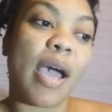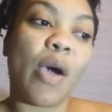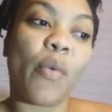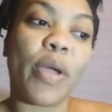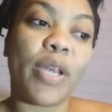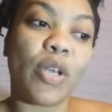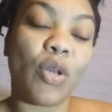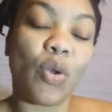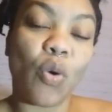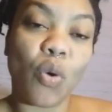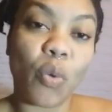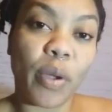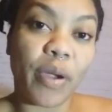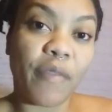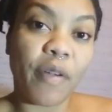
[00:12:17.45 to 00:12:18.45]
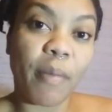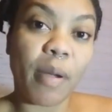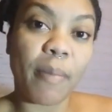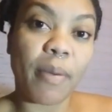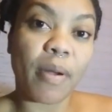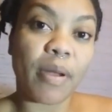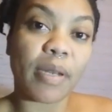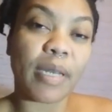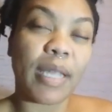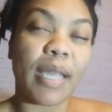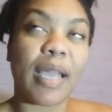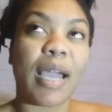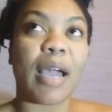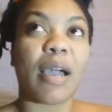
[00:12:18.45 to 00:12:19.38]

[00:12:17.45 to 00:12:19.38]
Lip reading: I went nowhere for my birthday.